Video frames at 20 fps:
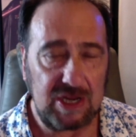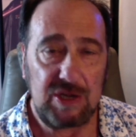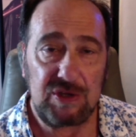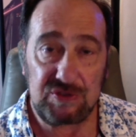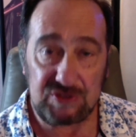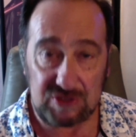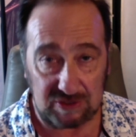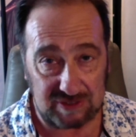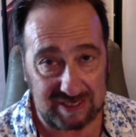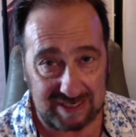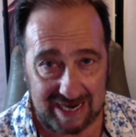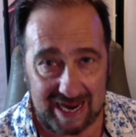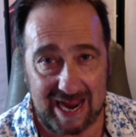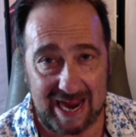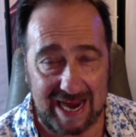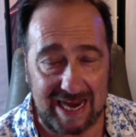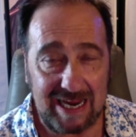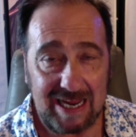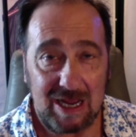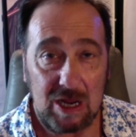So
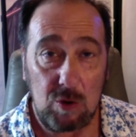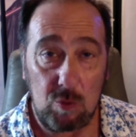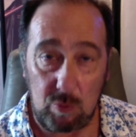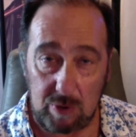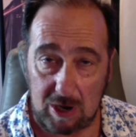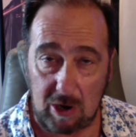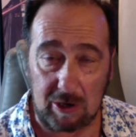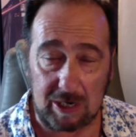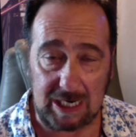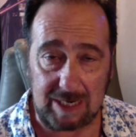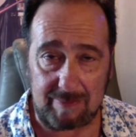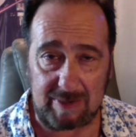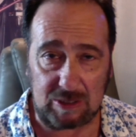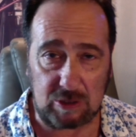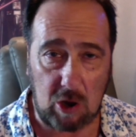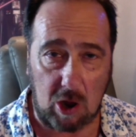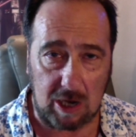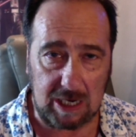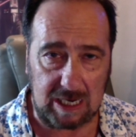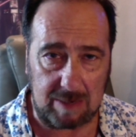today we are going to be
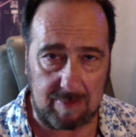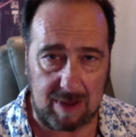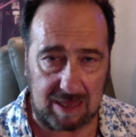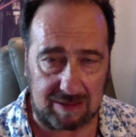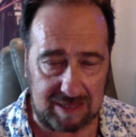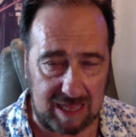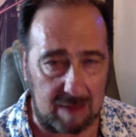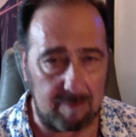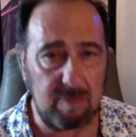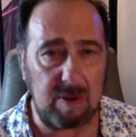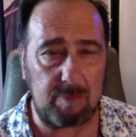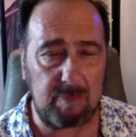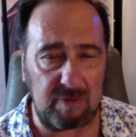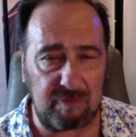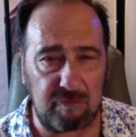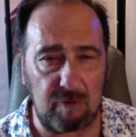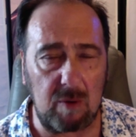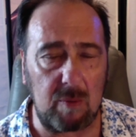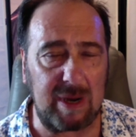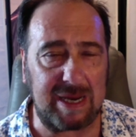talking about that. But
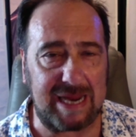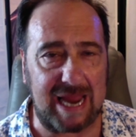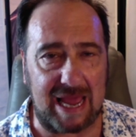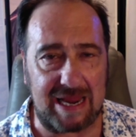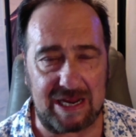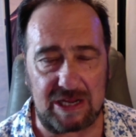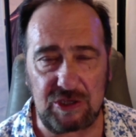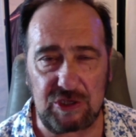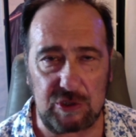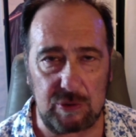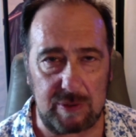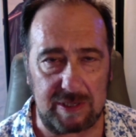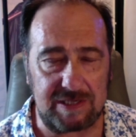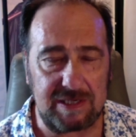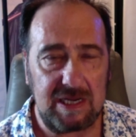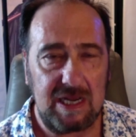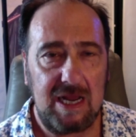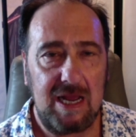before we get into it,